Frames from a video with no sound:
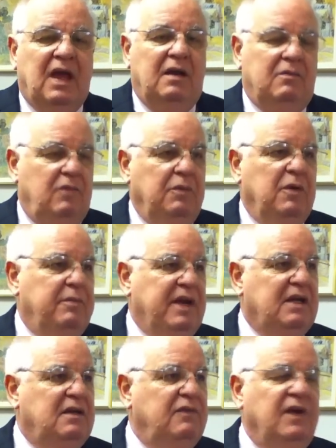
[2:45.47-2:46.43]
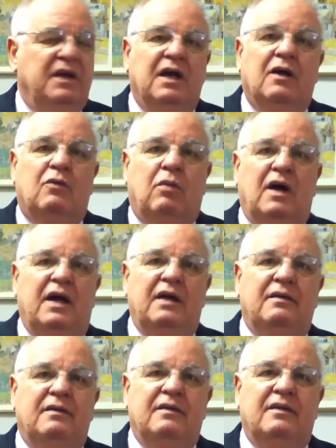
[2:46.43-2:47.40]
and we went back to find out
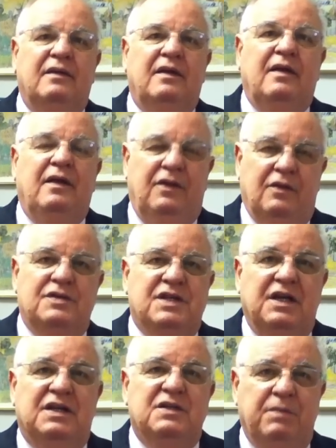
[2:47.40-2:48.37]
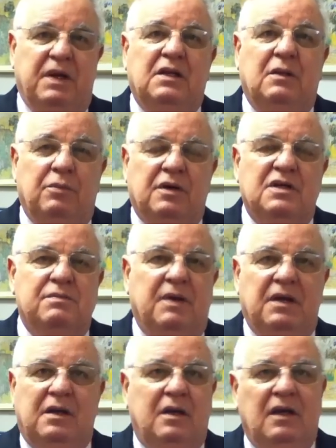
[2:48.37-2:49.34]
why those kids picked the books,
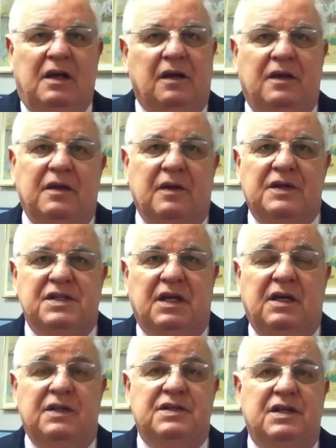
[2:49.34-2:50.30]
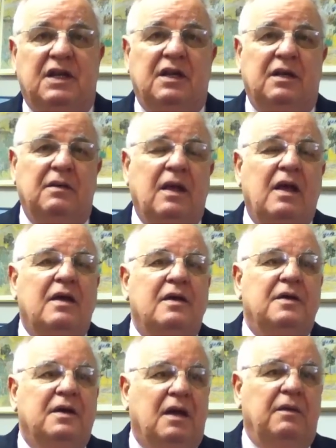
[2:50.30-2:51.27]
but none of the rest of the kids did. And
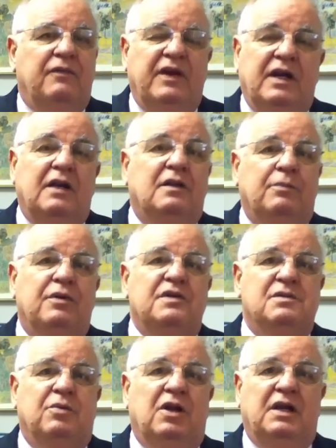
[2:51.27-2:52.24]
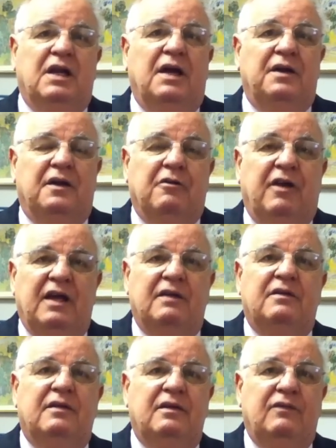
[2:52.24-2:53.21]
kind of find out the principal had gotten a
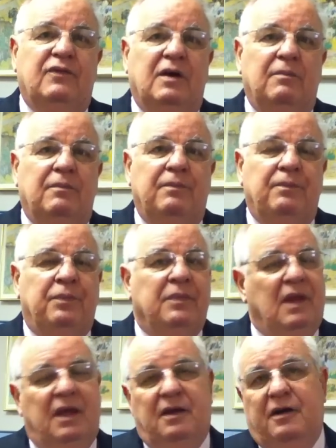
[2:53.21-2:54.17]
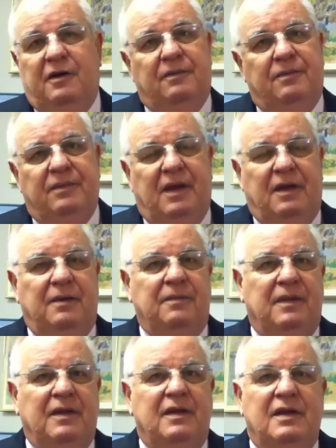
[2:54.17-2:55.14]
grant from, I
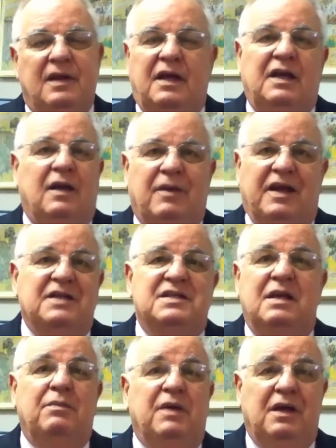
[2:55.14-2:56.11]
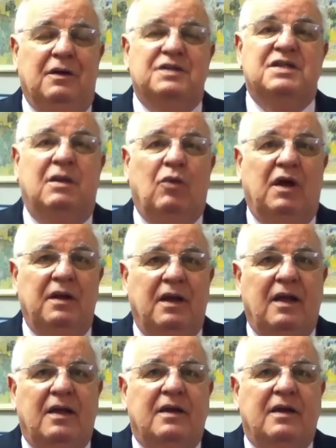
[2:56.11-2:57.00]
don't know, uh, NAACP or someone